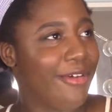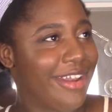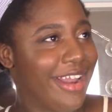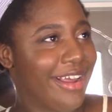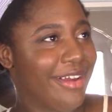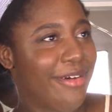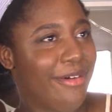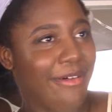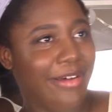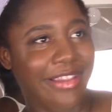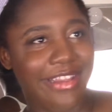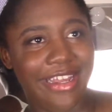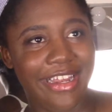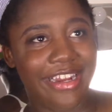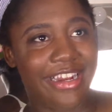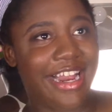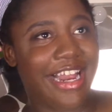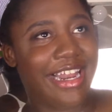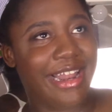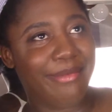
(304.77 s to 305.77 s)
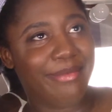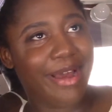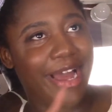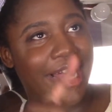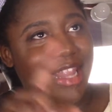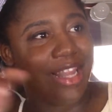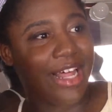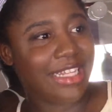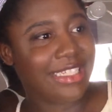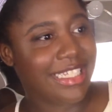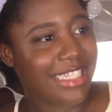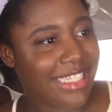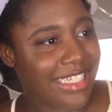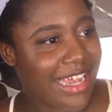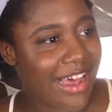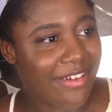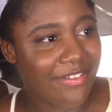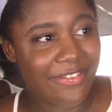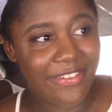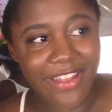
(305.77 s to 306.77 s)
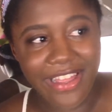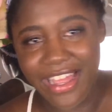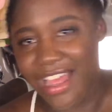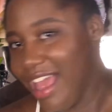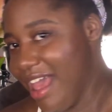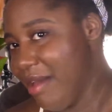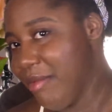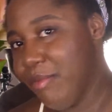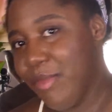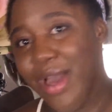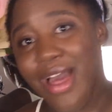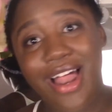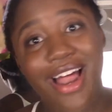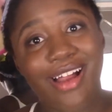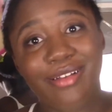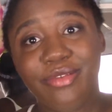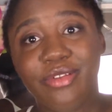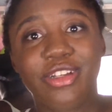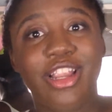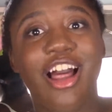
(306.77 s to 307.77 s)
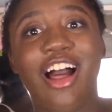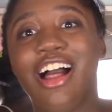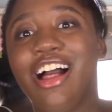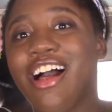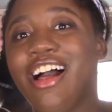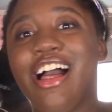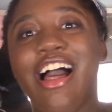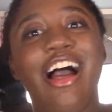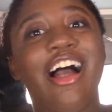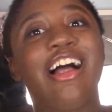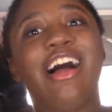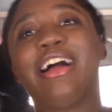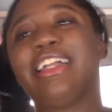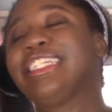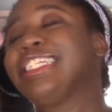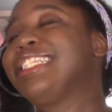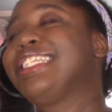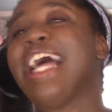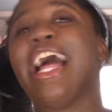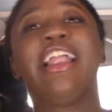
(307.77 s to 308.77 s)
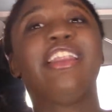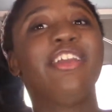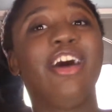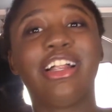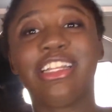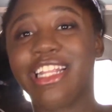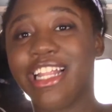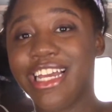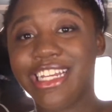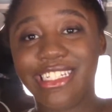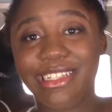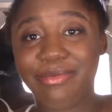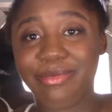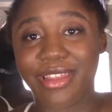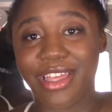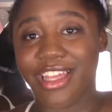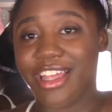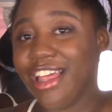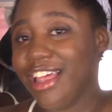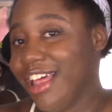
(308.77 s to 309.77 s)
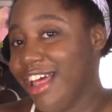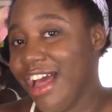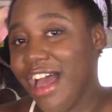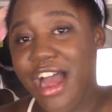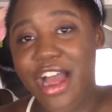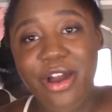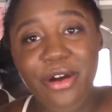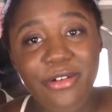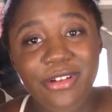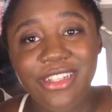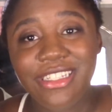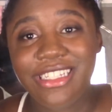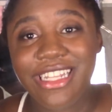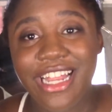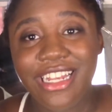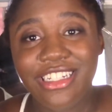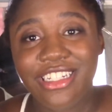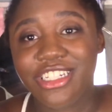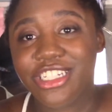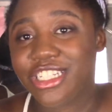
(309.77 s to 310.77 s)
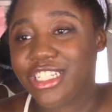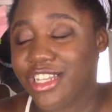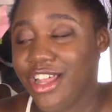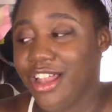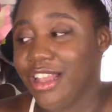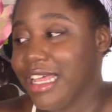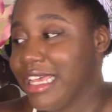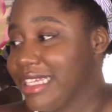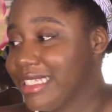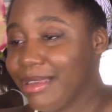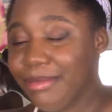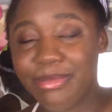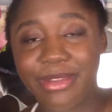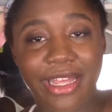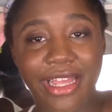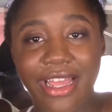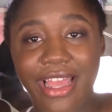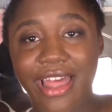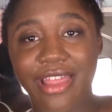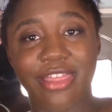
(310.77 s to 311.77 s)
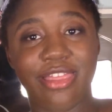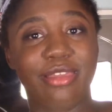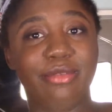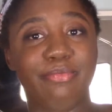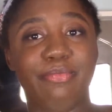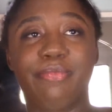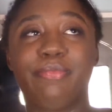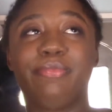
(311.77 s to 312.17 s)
when I go on there and I buy lots of stuff, and I just tend not to like something. I always tend to just not like something in